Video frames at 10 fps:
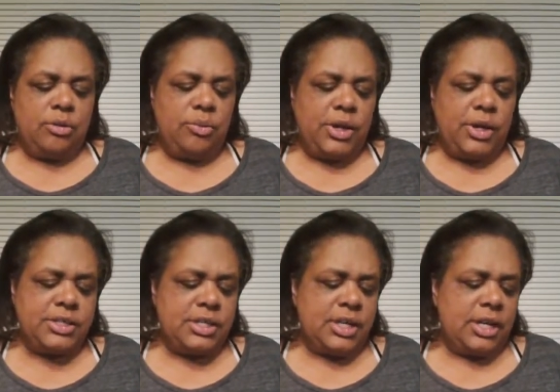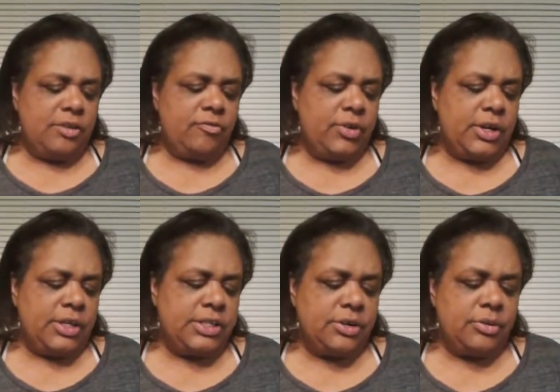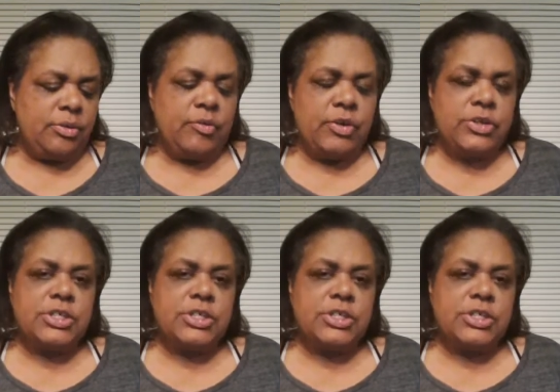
Why is the Nine of Wands here in reverse?